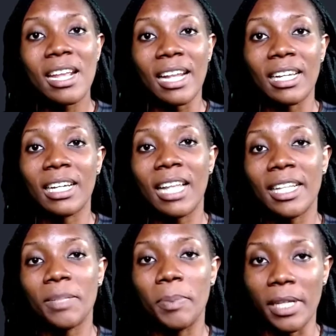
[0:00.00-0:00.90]
in an
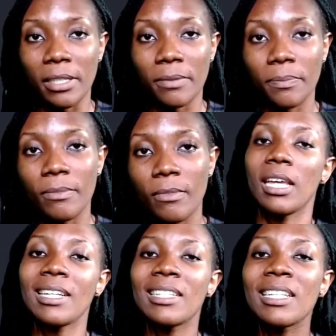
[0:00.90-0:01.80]
inclined plane,
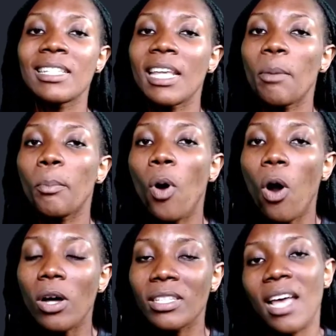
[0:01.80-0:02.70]
it is
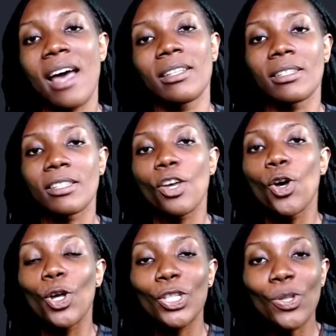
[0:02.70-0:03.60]
important
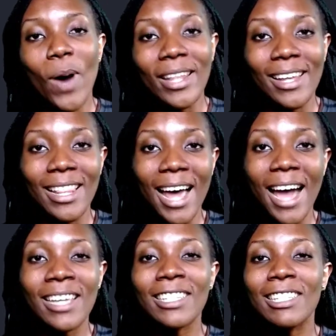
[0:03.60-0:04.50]
to
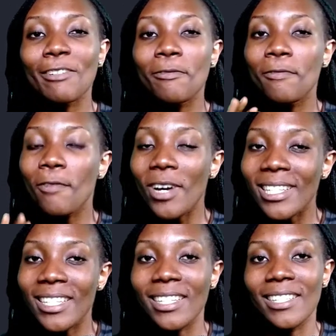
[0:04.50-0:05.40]
analyze the
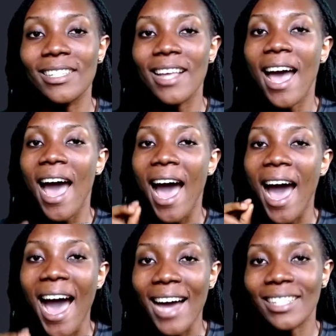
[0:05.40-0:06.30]
forces
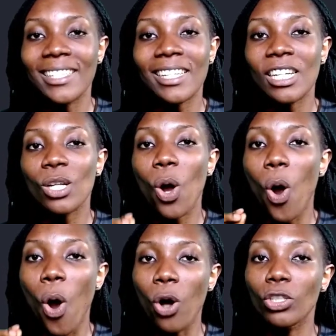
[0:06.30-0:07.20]
acting
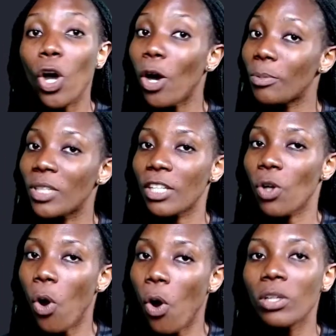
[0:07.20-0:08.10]
on
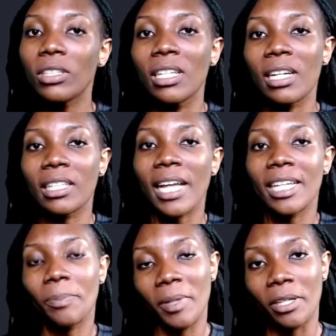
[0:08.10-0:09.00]
object on the
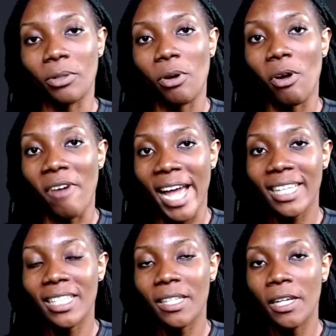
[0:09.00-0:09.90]
inclined plane, all
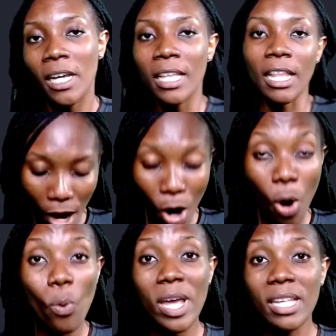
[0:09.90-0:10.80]
right? There are
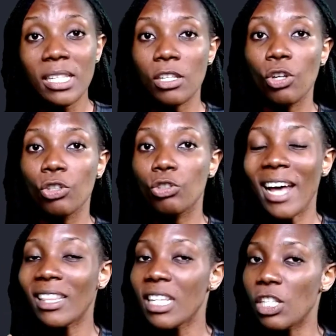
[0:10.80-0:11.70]
always
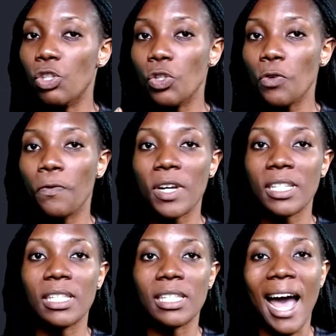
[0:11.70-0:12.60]
at least two
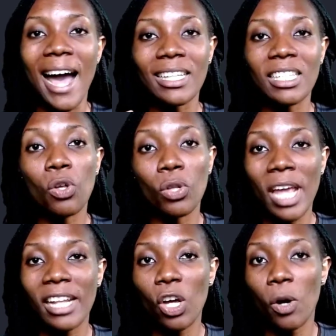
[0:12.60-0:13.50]
forces acting on
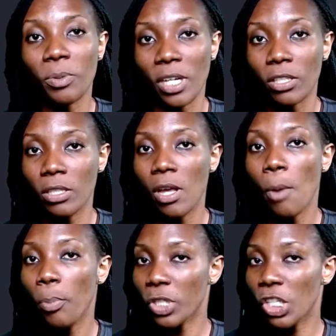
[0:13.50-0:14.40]
any object
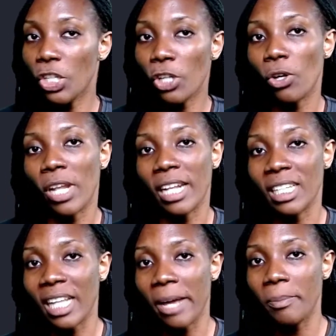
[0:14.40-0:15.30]
positioned on an
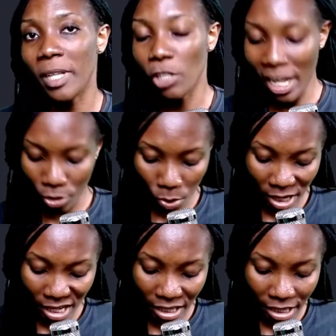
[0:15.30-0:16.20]
inclined plane. And so
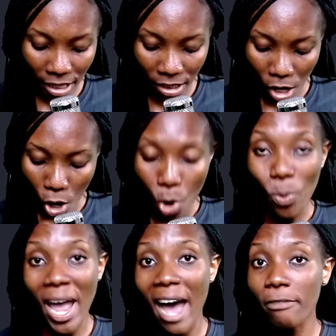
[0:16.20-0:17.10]
in this case,
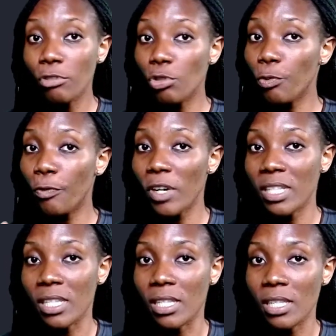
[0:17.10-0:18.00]
we have two
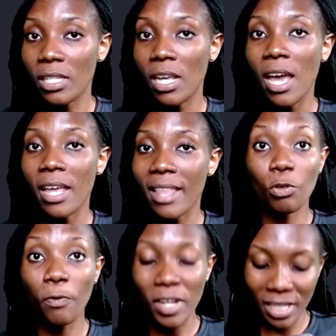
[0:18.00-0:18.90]
forces
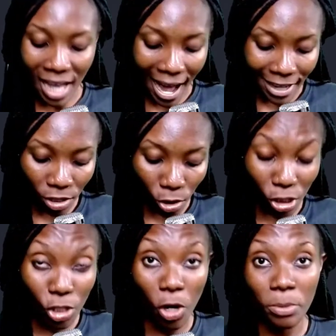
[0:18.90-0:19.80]
that are acting
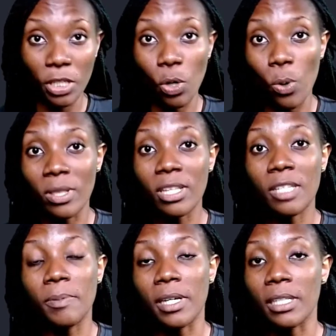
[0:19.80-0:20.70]
on this object on
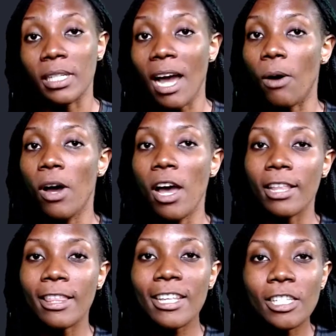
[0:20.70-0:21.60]
this plane. Now,
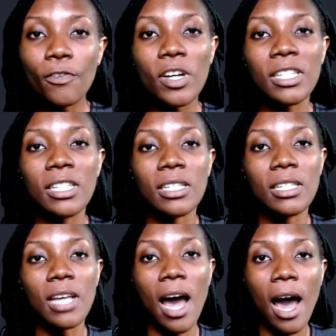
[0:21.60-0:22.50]
these
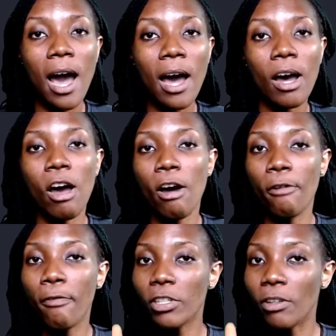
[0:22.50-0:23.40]
forces are
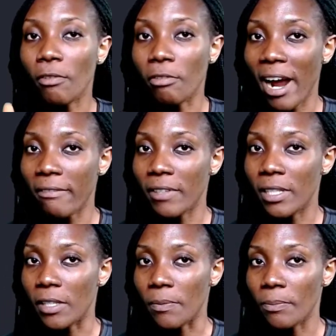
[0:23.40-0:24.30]
force of
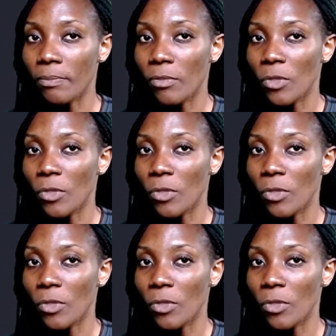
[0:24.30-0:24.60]
gravity,